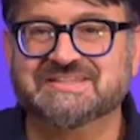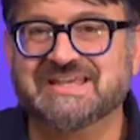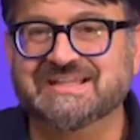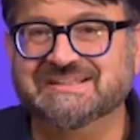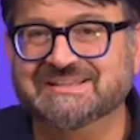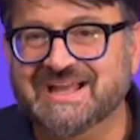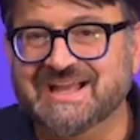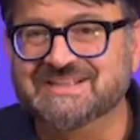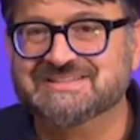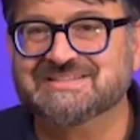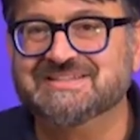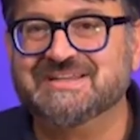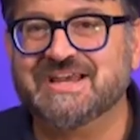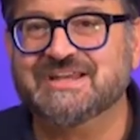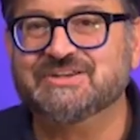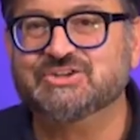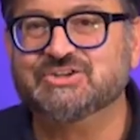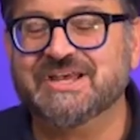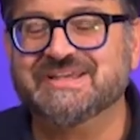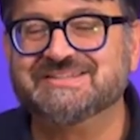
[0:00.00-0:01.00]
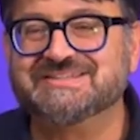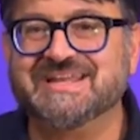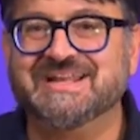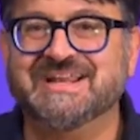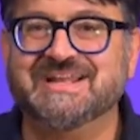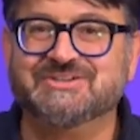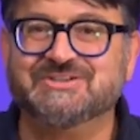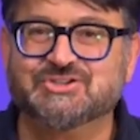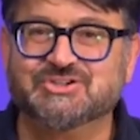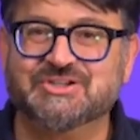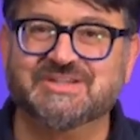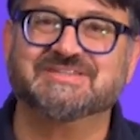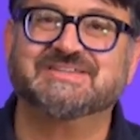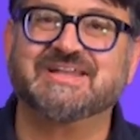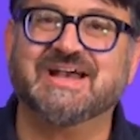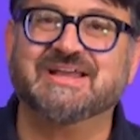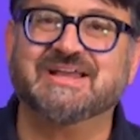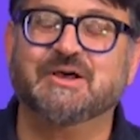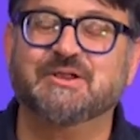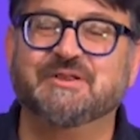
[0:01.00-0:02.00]
is a lot to digest, and I just
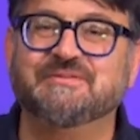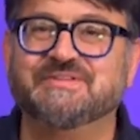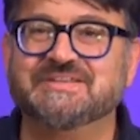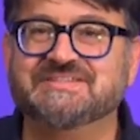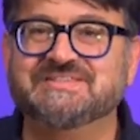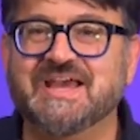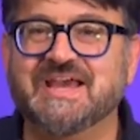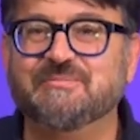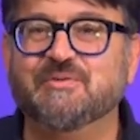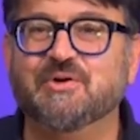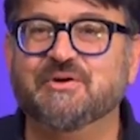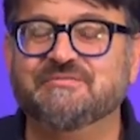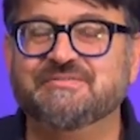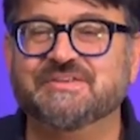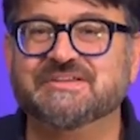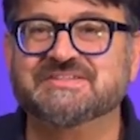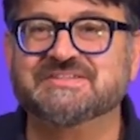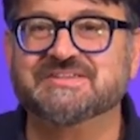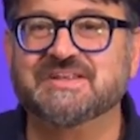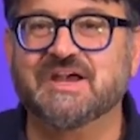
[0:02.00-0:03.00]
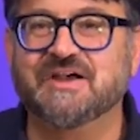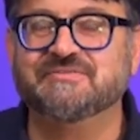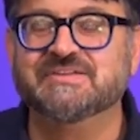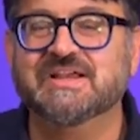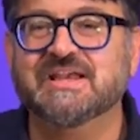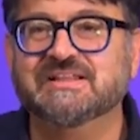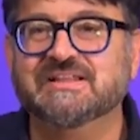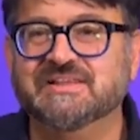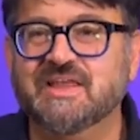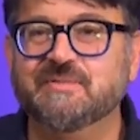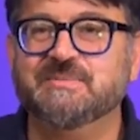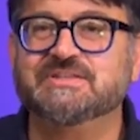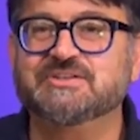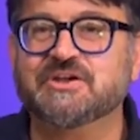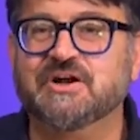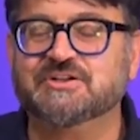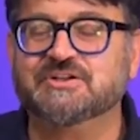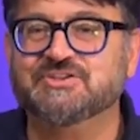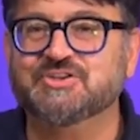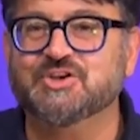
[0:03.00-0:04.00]
got out of a demo of this stuff. Let me
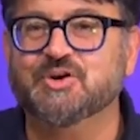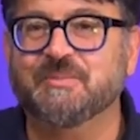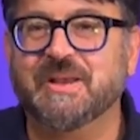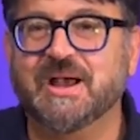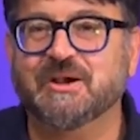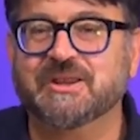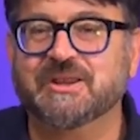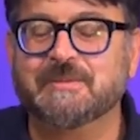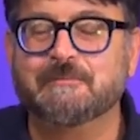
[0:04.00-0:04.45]
talk to you about